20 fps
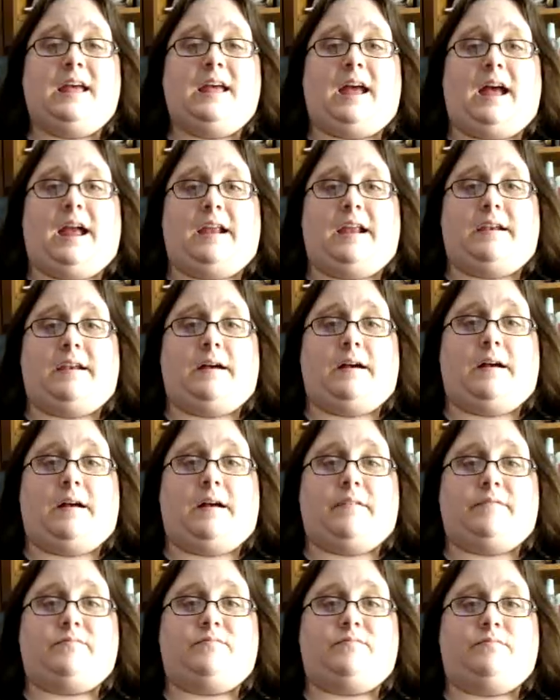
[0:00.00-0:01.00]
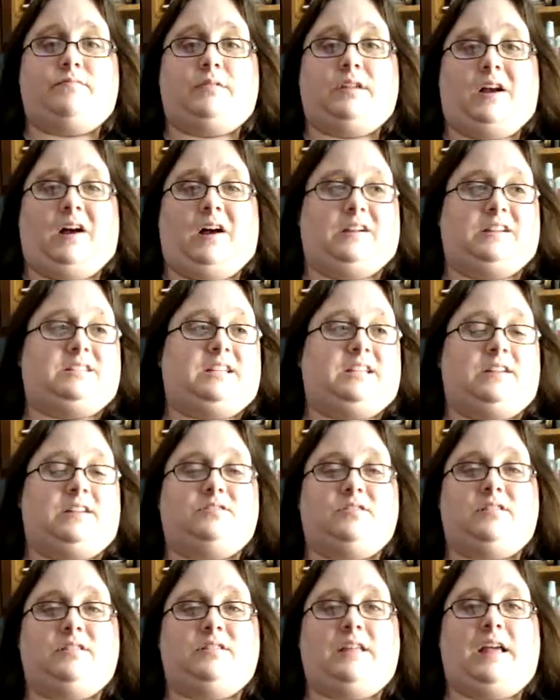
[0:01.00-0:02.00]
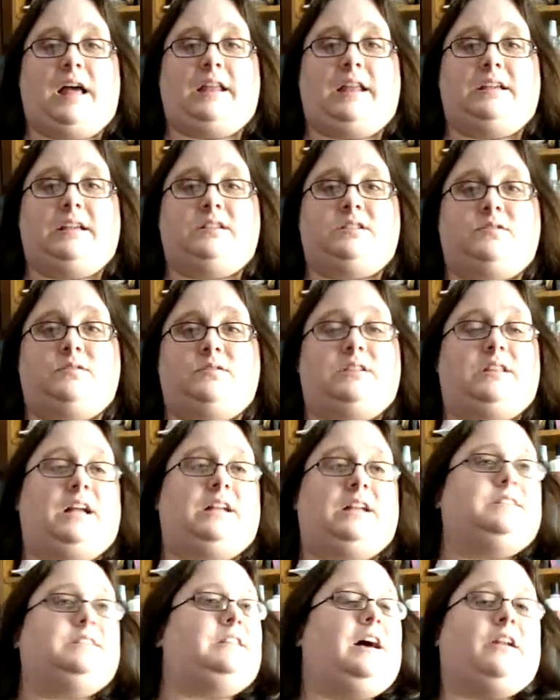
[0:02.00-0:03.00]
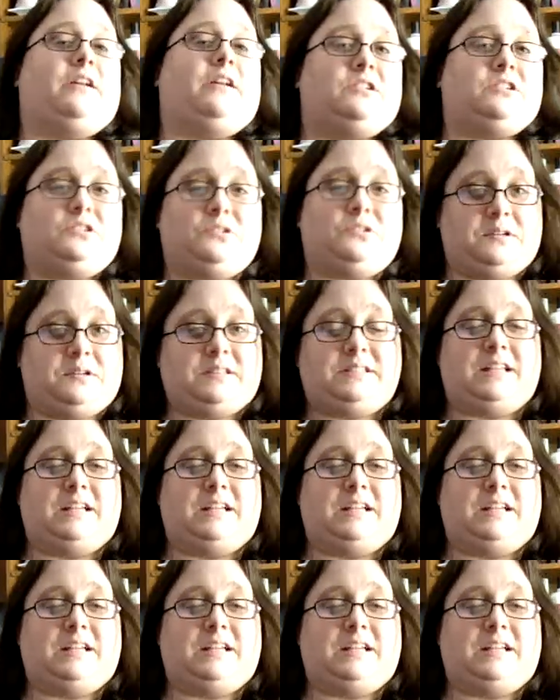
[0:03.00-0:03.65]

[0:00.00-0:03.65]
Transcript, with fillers: And uh, the honest answer to that is, well, that's not our choice.